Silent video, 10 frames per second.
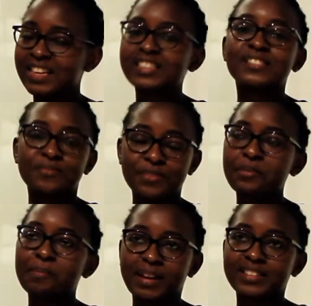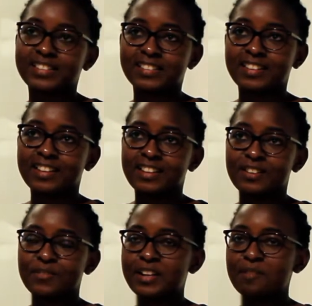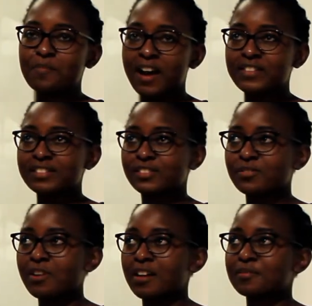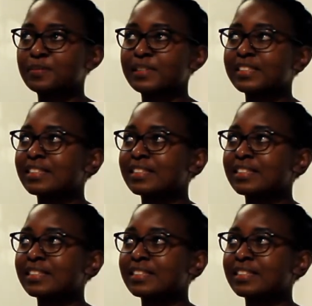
Yes, very much. When I'm wearing scrubs,